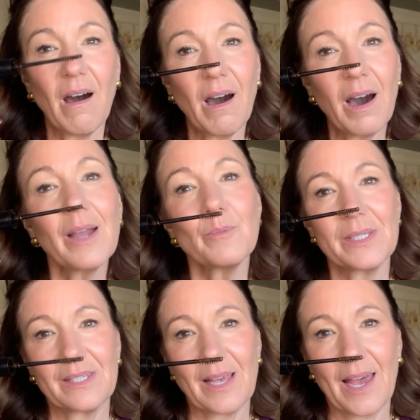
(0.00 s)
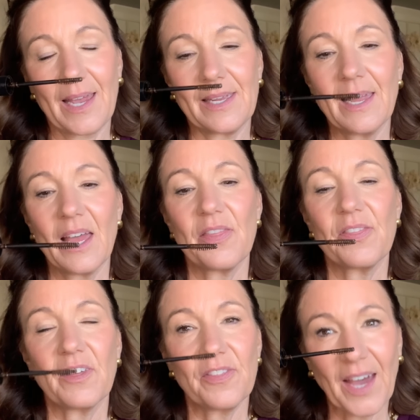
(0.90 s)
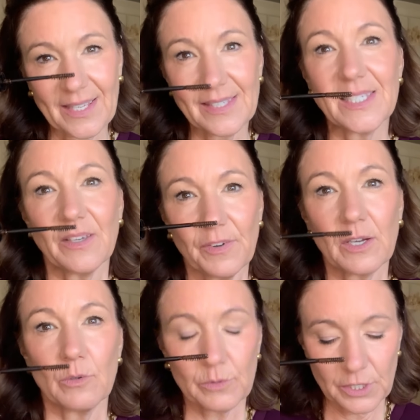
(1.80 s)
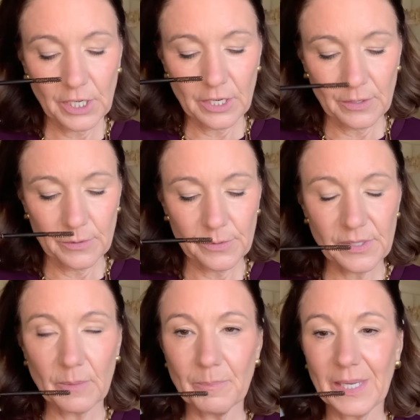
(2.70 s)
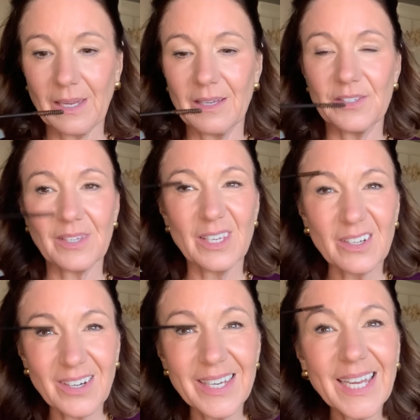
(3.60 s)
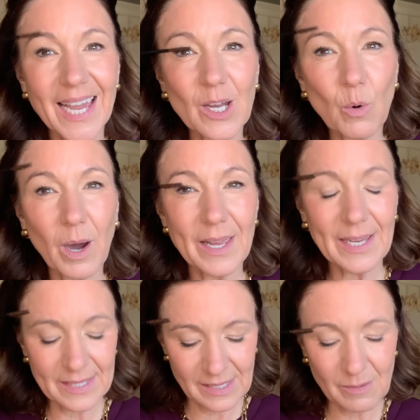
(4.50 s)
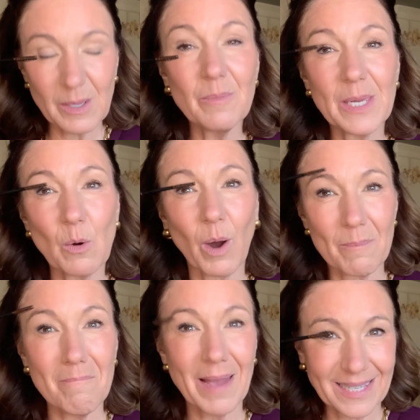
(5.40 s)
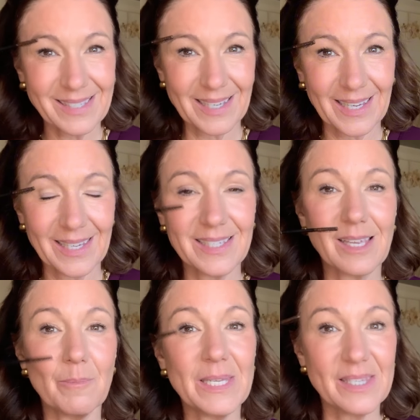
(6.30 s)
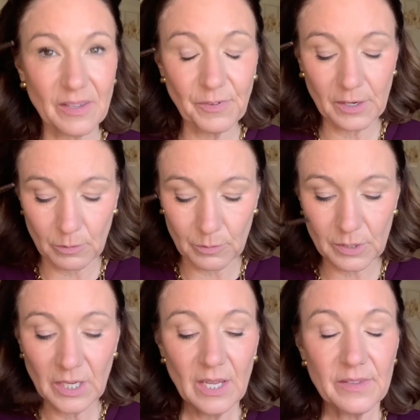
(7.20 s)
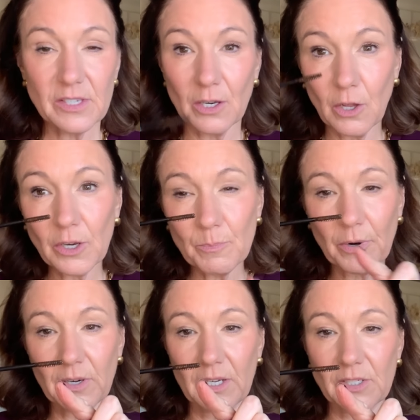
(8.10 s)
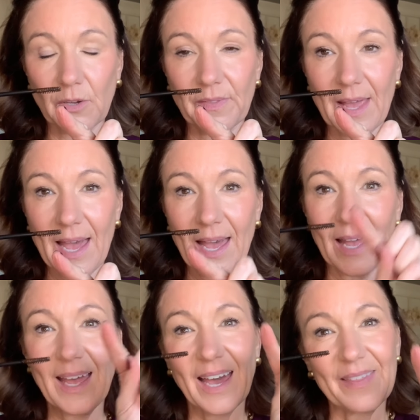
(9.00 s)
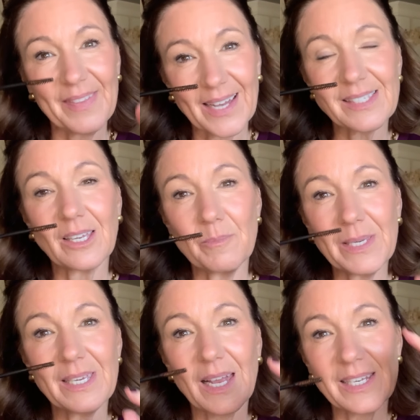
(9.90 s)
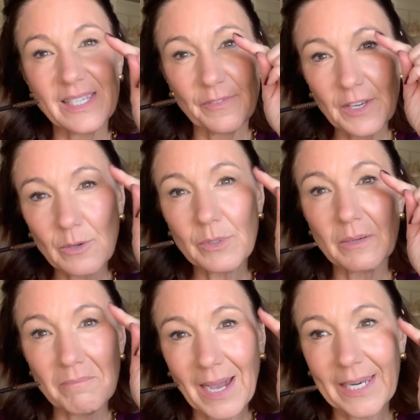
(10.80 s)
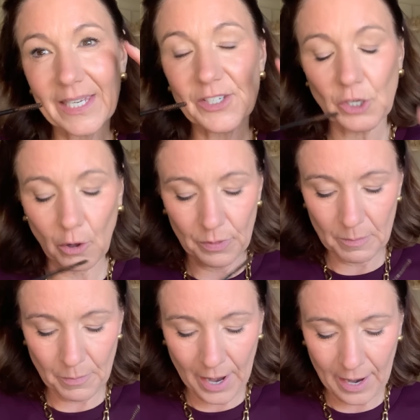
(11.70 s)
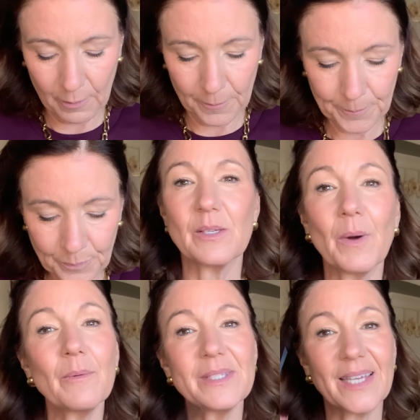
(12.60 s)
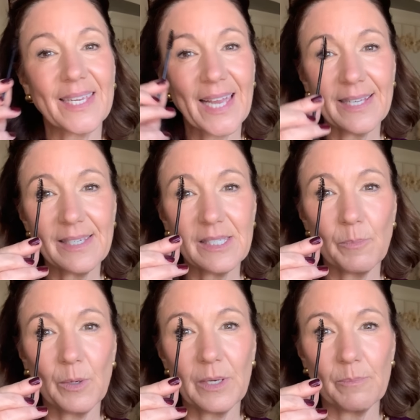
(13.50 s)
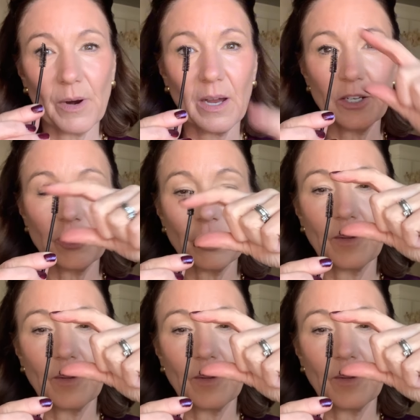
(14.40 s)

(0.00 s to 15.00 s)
I would say that that's difficult to use because you're going to get it's going to be quite messy. It's going to be difficult. There's a lot of product on there and that's going to be difficult to manage on the brow. So I would say get a spoolie brush.